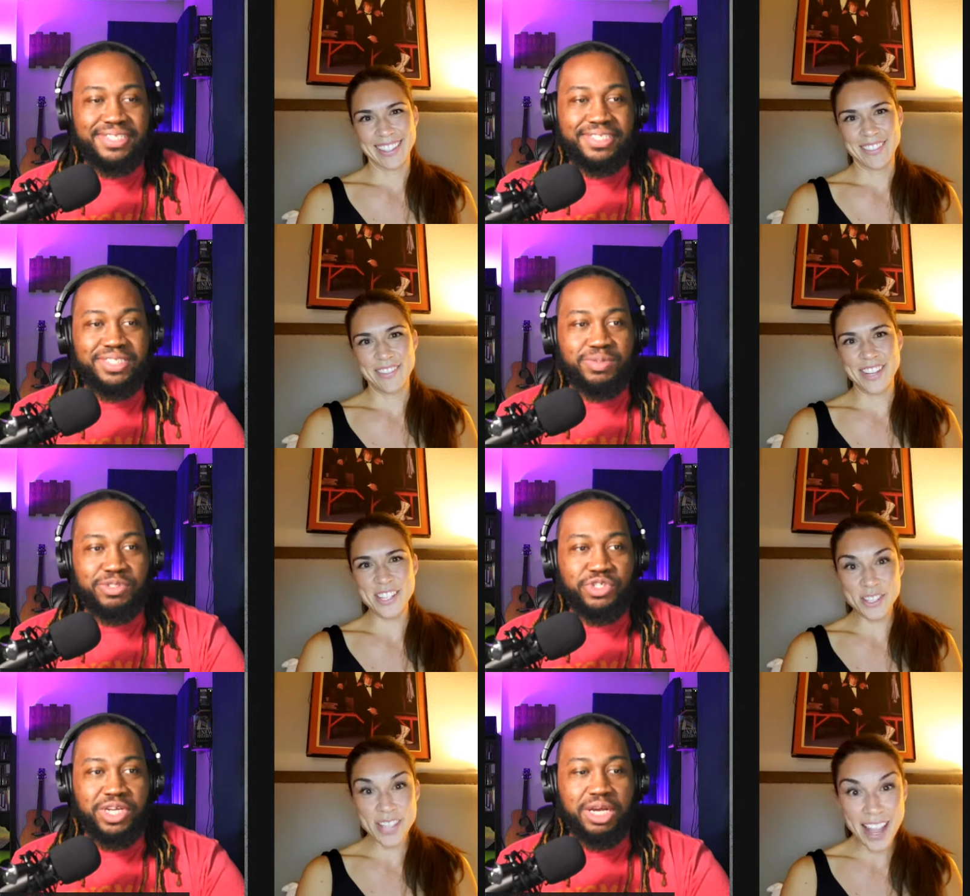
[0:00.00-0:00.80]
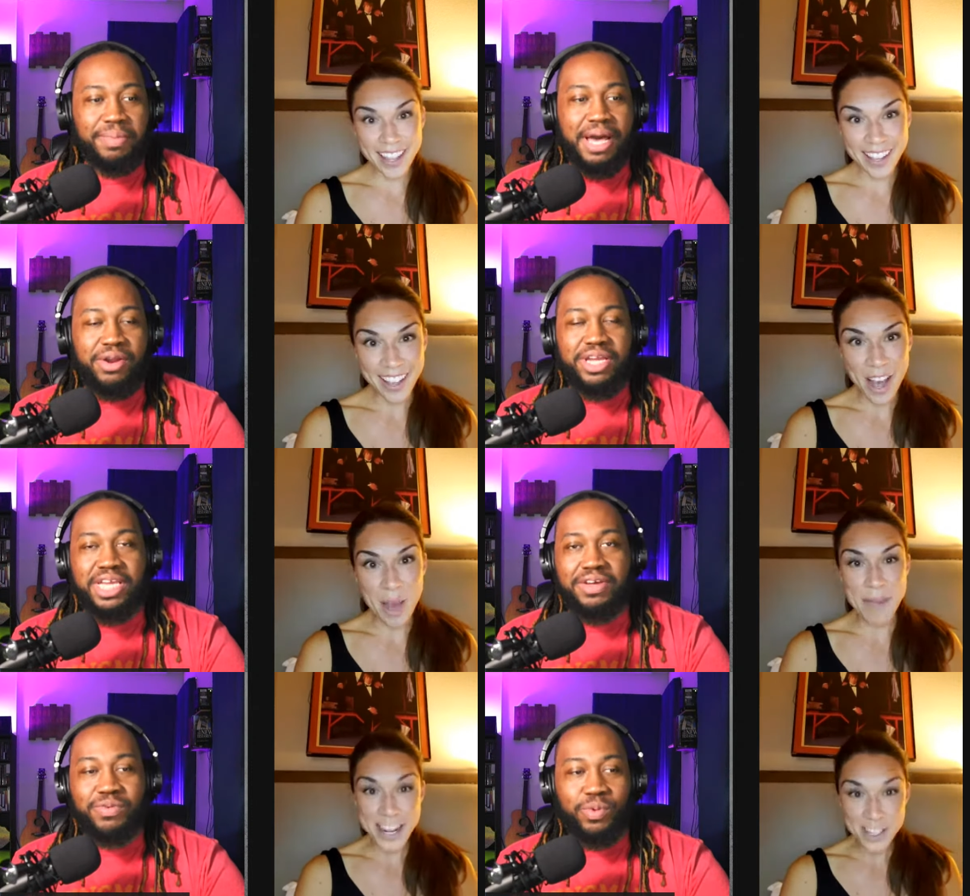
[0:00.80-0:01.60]
Speaker 1: What did, you, say? Come out and
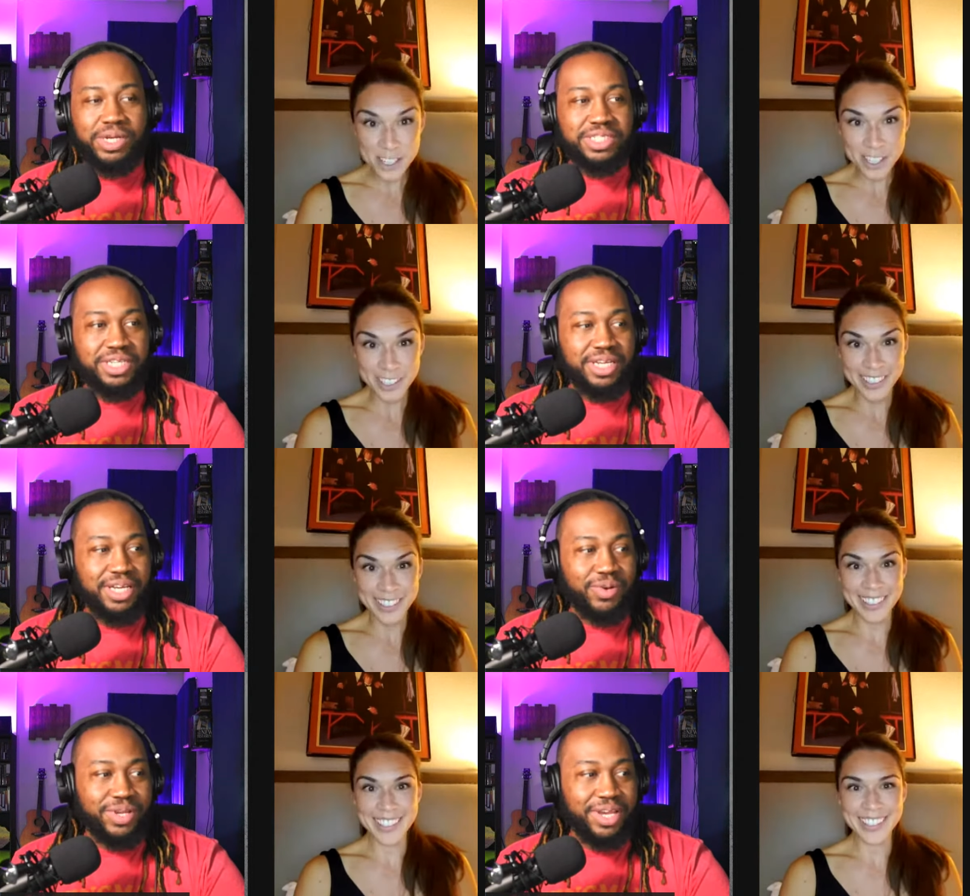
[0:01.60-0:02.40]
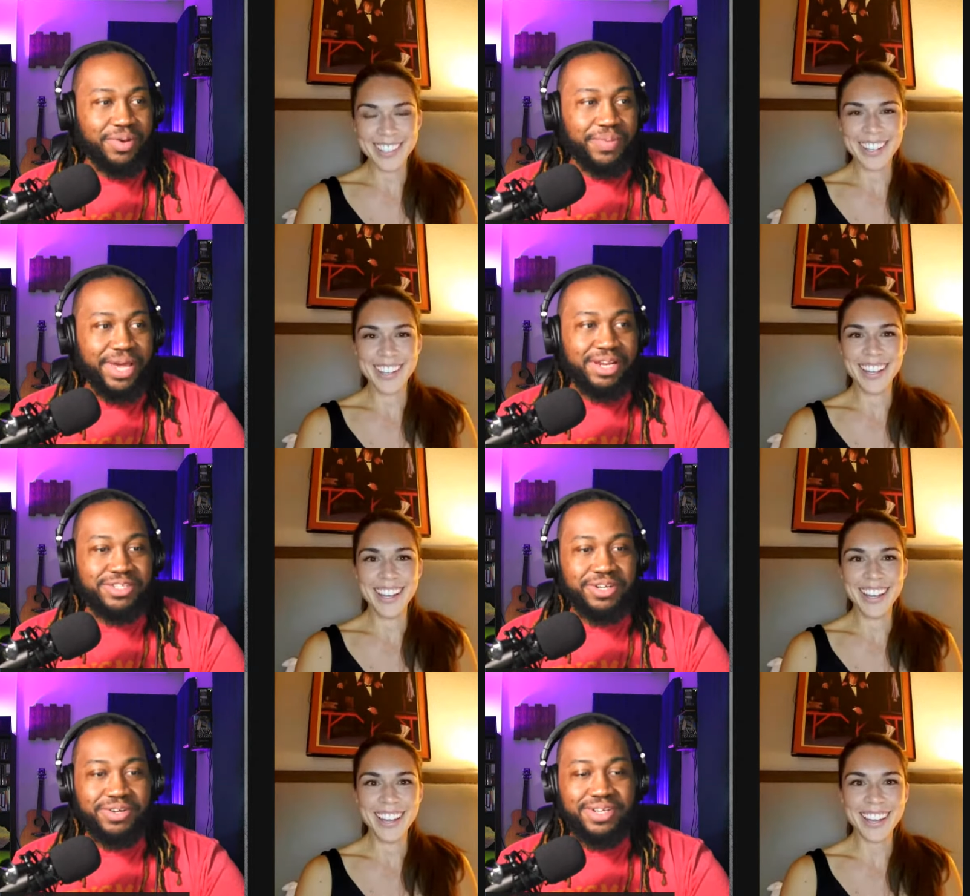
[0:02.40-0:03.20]
a manager? West, yeah,
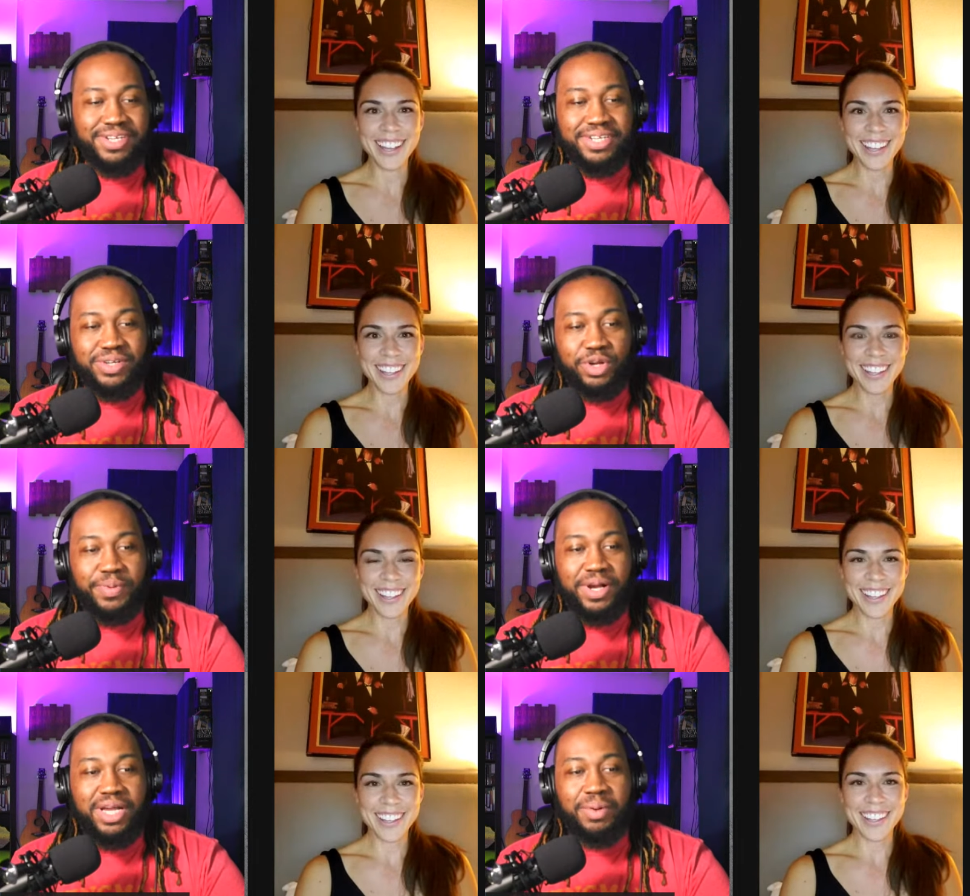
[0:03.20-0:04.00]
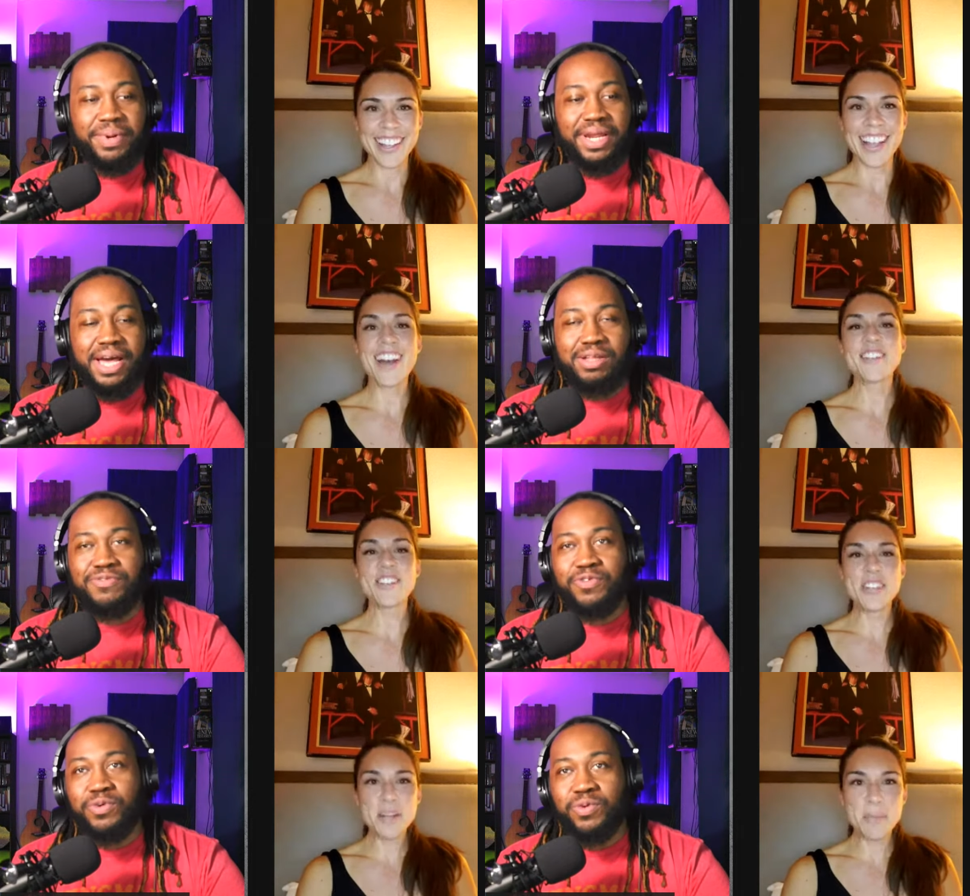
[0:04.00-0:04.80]
manager. What about coming oh, out
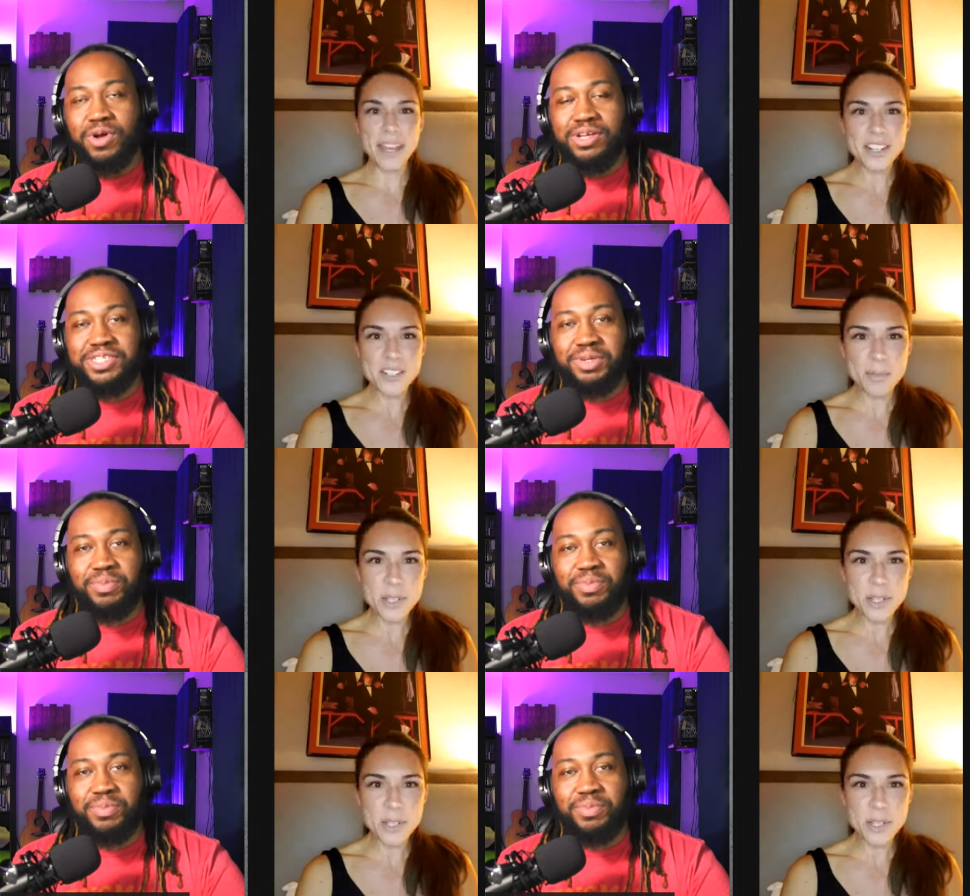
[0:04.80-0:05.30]
for Ross and